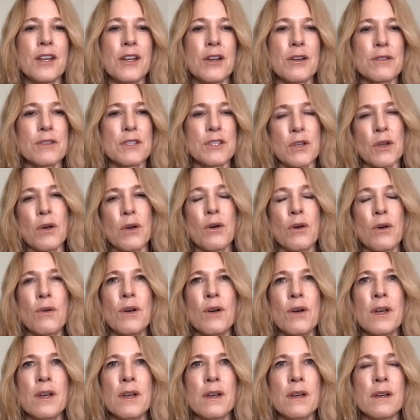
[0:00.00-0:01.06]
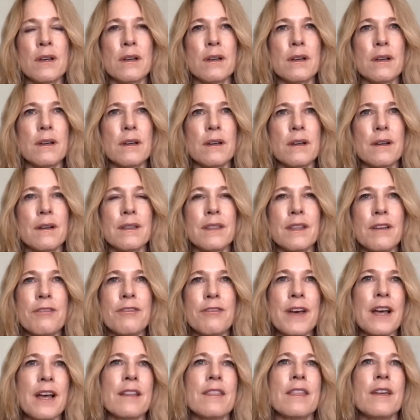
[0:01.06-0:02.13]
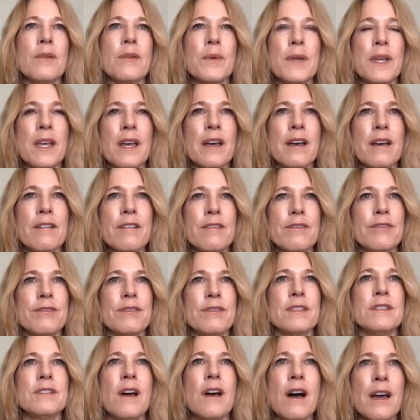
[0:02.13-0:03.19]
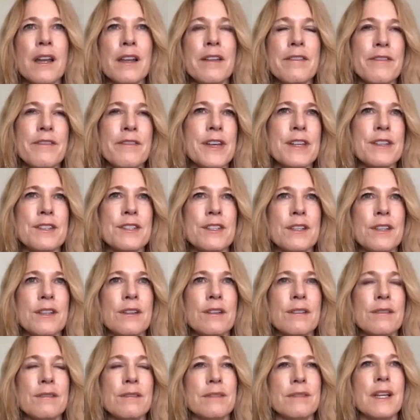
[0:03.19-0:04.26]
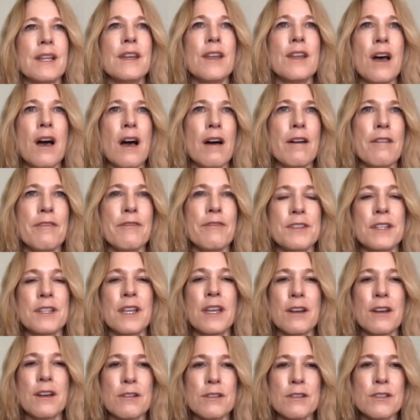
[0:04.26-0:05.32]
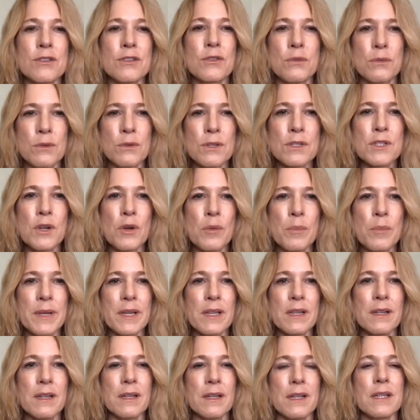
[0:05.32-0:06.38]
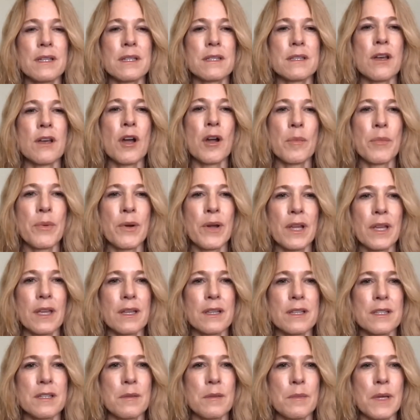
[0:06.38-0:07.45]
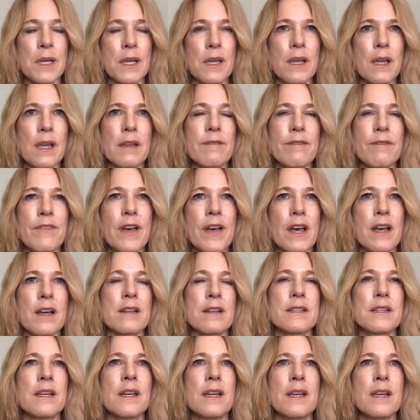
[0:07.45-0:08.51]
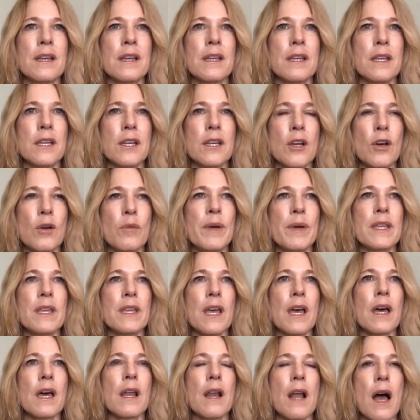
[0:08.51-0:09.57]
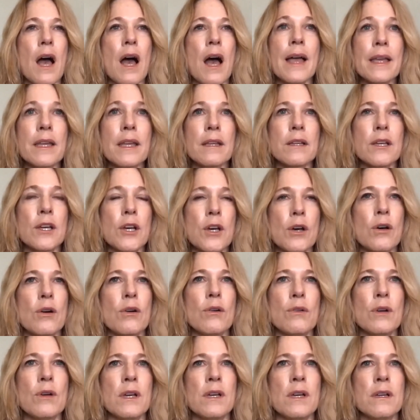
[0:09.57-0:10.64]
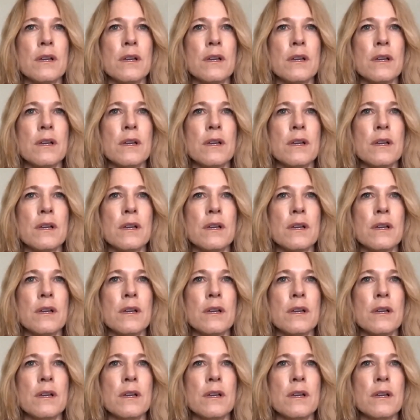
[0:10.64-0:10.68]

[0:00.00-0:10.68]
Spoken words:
So the fact that we have not invested enough to get our schools open is heartbreaking to me. In fact, but yet I can go